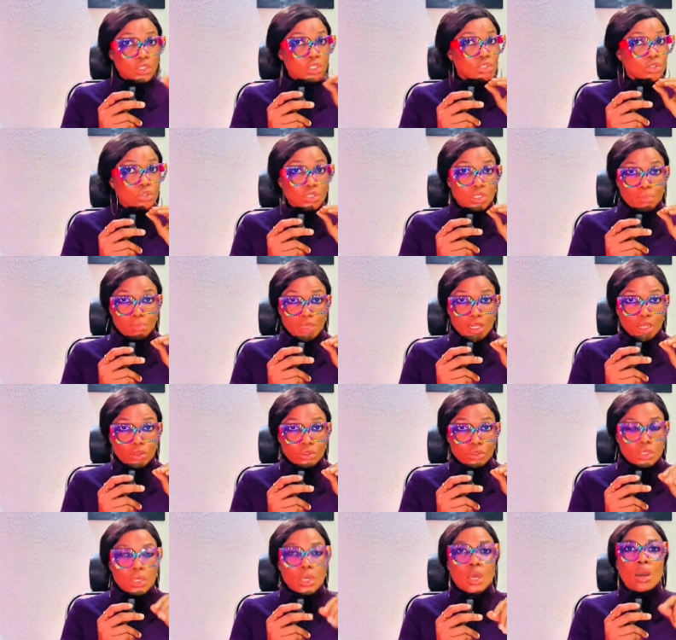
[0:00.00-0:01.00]
It's not in
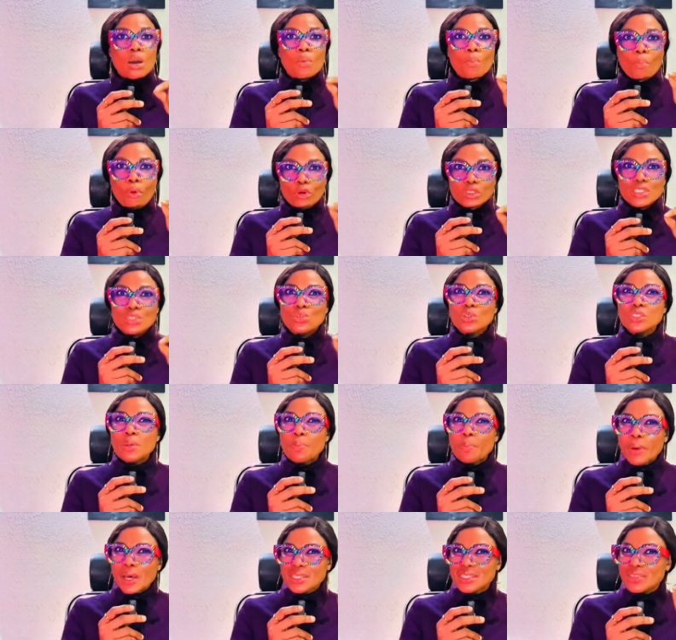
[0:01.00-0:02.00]
millions, but it was a
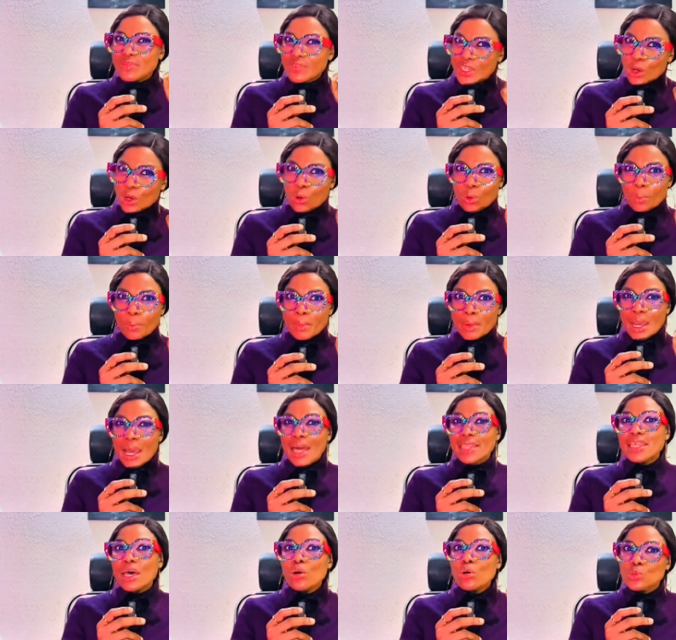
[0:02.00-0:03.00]
passive income.
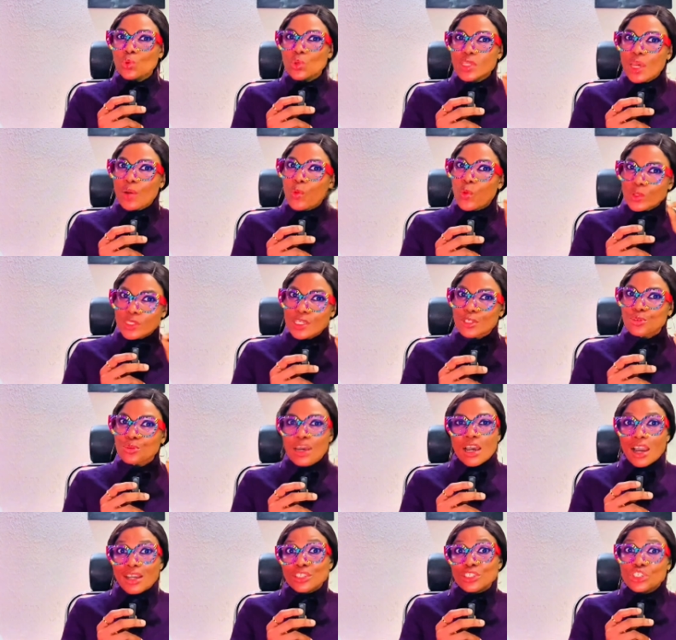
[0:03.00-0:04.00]
And that was what I wanted to
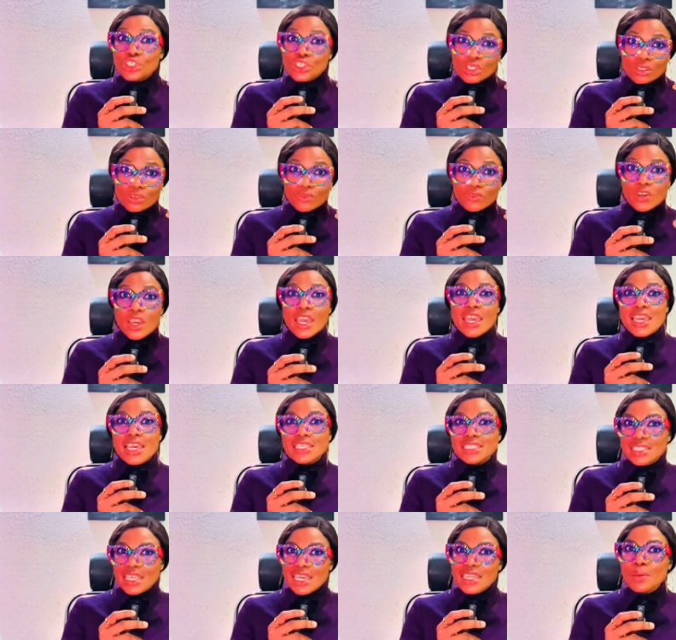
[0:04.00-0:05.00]
achieve, a
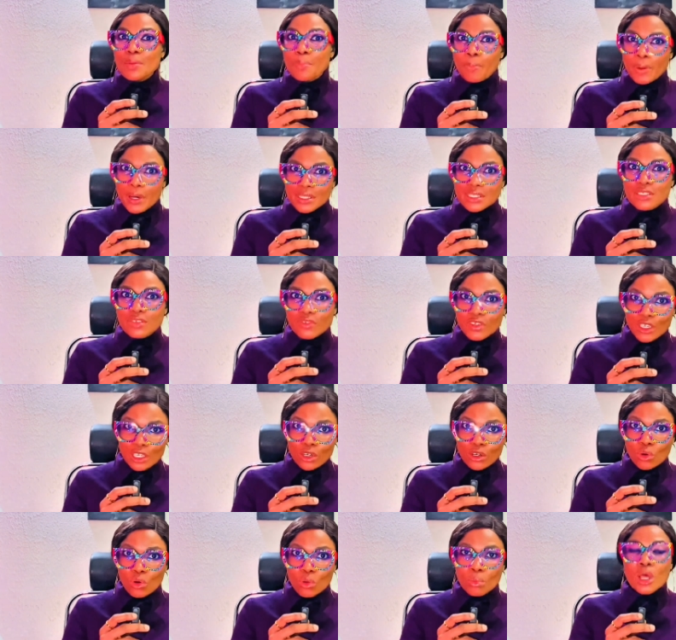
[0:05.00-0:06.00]
steady passive
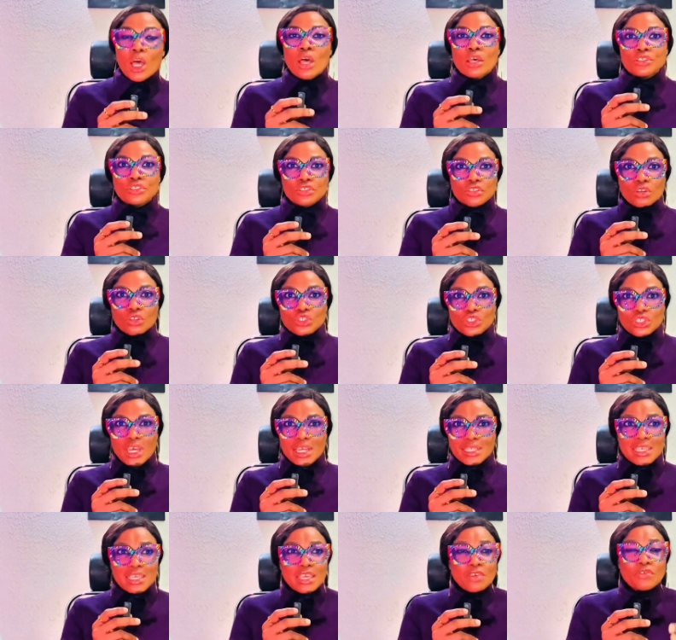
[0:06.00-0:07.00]
income, such
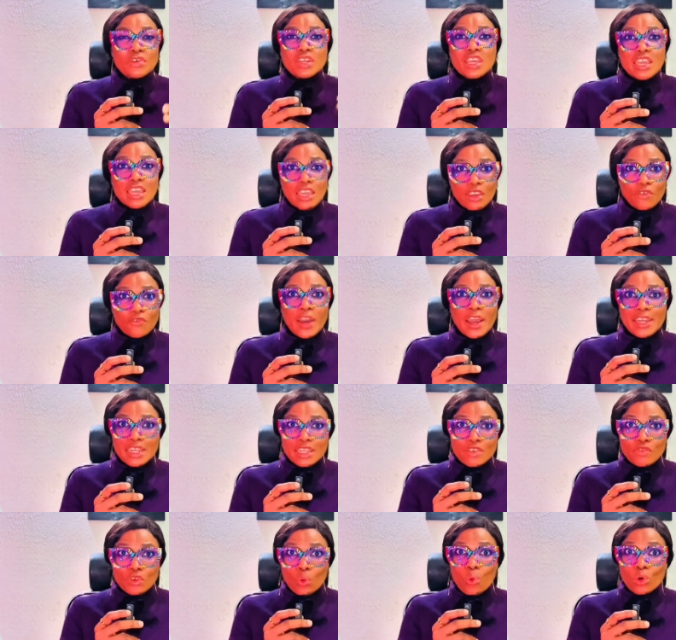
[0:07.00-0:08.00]
that even if I
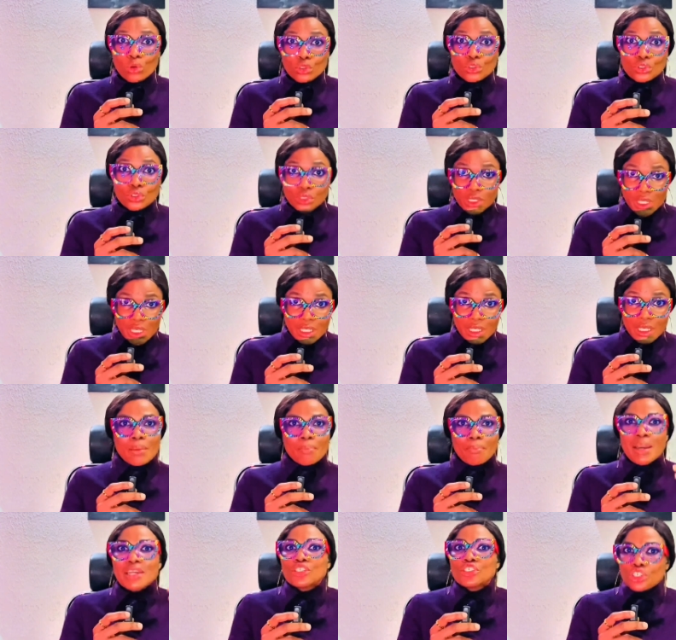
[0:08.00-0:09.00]
leave the world today,
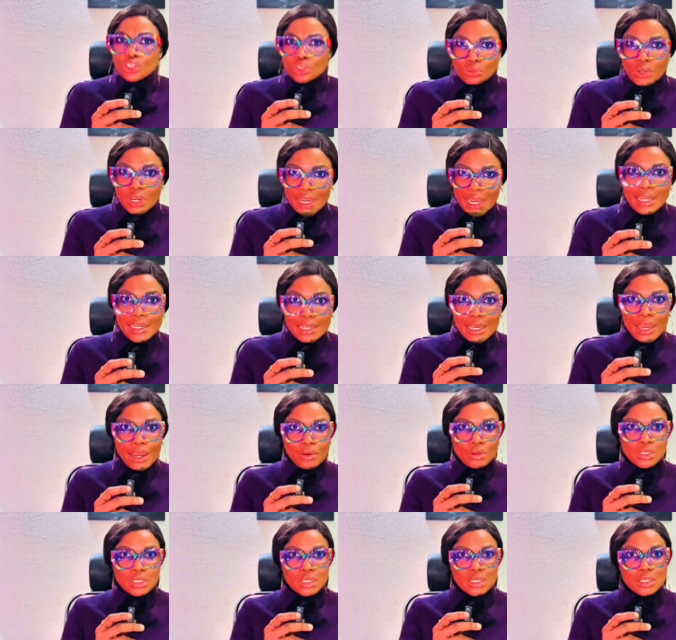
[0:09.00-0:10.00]
my children can
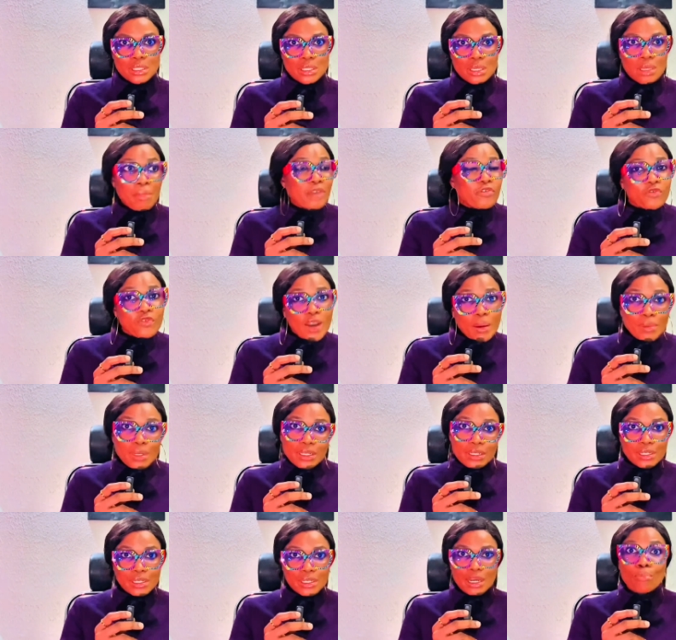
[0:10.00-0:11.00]
inherit it. My
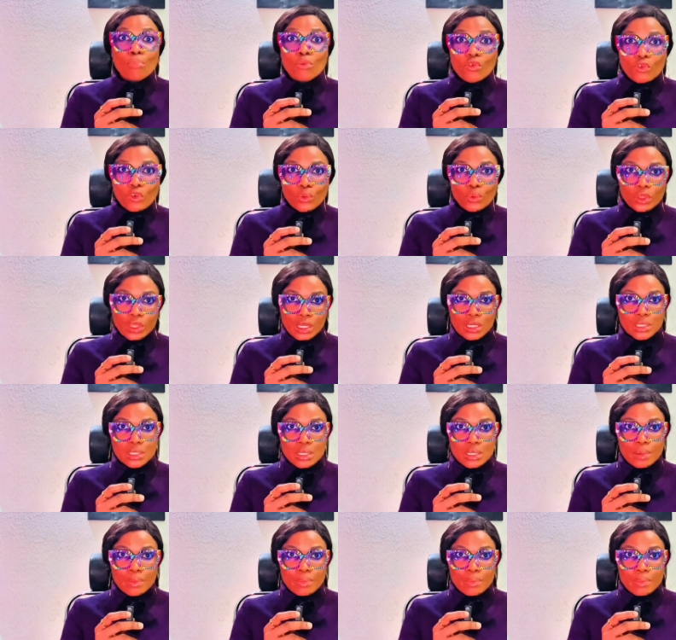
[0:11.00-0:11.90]
family can move on with it.